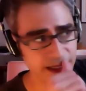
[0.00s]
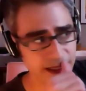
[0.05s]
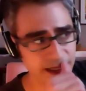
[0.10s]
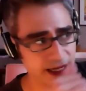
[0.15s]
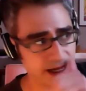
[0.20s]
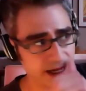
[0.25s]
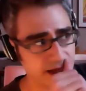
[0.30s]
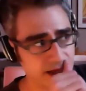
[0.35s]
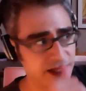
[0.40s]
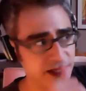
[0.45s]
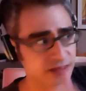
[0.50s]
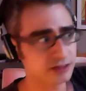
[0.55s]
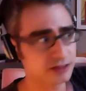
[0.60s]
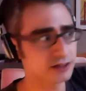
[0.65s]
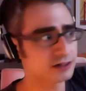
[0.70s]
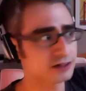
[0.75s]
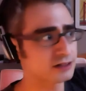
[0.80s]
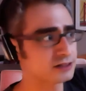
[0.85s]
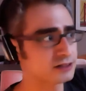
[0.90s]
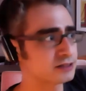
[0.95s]
And then
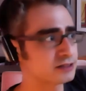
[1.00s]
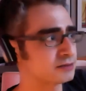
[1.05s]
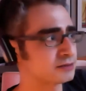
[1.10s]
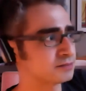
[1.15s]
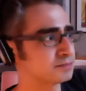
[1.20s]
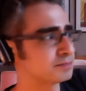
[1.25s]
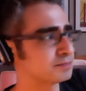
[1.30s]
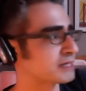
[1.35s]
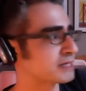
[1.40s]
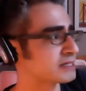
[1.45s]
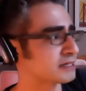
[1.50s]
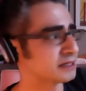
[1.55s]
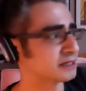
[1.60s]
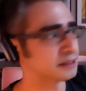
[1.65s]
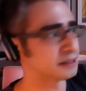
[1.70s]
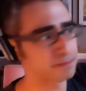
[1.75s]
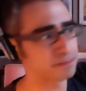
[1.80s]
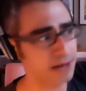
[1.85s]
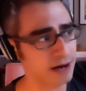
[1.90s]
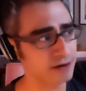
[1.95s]
there's
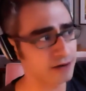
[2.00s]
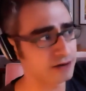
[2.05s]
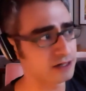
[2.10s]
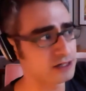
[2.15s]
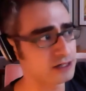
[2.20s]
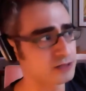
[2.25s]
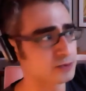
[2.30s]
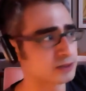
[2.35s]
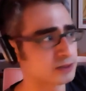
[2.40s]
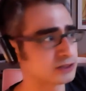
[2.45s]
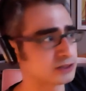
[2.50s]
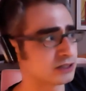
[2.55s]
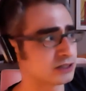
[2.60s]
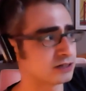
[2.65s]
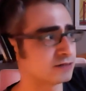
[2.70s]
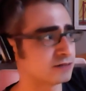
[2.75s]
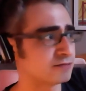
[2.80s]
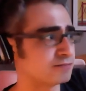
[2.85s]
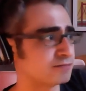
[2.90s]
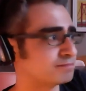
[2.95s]
basically bounties, which
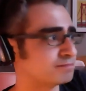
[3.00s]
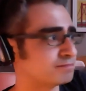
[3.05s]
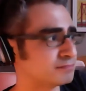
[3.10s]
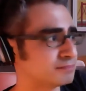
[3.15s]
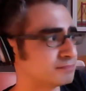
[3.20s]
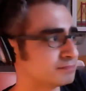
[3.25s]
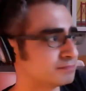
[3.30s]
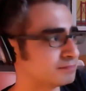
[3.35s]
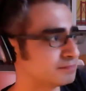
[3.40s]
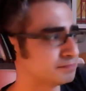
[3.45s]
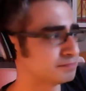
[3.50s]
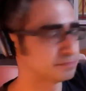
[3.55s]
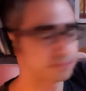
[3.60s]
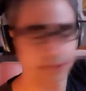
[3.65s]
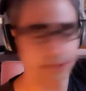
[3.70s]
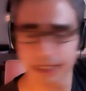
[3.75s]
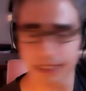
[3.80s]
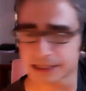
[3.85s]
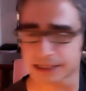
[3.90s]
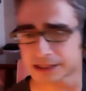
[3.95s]
are
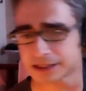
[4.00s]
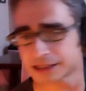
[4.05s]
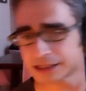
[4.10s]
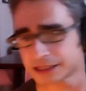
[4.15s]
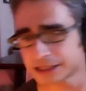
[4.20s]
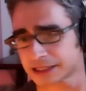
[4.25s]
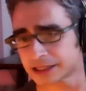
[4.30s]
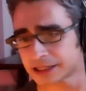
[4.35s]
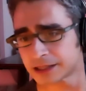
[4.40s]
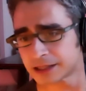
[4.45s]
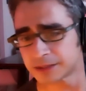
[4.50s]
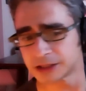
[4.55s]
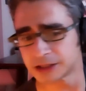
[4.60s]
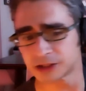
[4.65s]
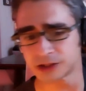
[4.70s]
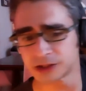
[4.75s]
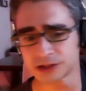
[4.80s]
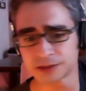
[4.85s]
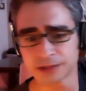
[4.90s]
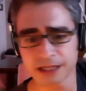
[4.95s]
basically GitHub
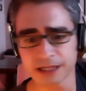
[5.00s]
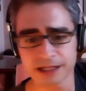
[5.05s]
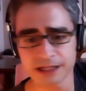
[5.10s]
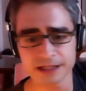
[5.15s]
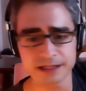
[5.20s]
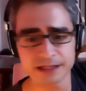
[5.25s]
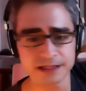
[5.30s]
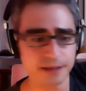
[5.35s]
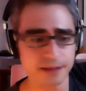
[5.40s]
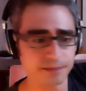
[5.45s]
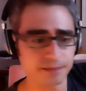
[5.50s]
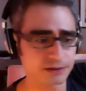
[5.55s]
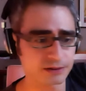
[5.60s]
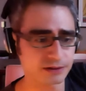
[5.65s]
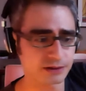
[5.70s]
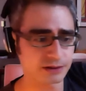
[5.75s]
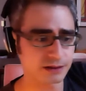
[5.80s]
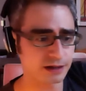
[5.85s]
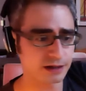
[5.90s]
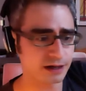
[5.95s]
issues,
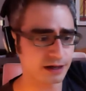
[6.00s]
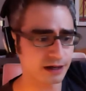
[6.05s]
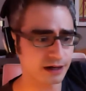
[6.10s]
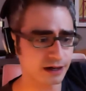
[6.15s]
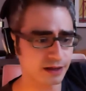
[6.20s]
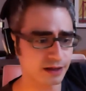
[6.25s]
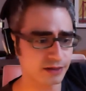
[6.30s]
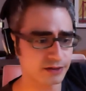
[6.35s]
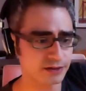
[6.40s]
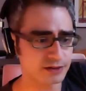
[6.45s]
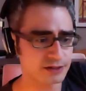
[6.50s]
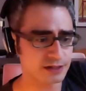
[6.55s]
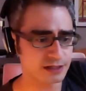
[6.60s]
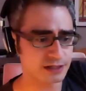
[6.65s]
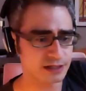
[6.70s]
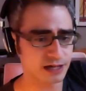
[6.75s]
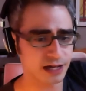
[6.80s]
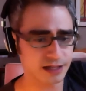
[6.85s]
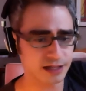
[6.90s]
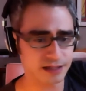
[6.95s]
except there's
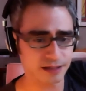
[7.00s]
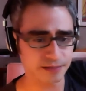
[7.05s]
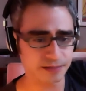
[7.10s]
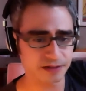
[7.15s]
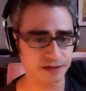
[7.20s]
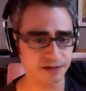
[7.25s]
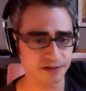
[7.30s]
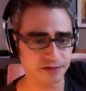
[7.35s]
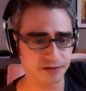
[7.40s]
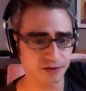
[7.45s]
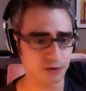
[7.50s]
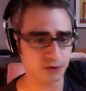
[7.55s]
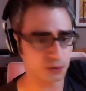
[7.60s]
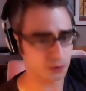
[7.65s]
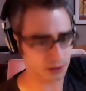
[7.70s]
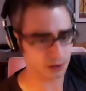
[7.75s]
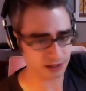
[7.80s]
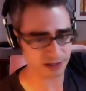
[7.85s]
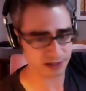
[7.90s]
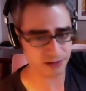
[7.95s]
this concept of
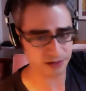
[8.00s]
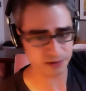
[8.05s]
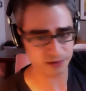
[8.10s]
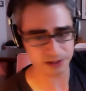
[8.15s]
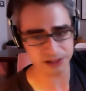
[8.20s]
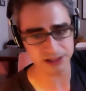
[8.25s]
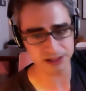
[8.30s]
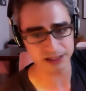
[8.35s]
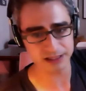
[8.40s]
coins, which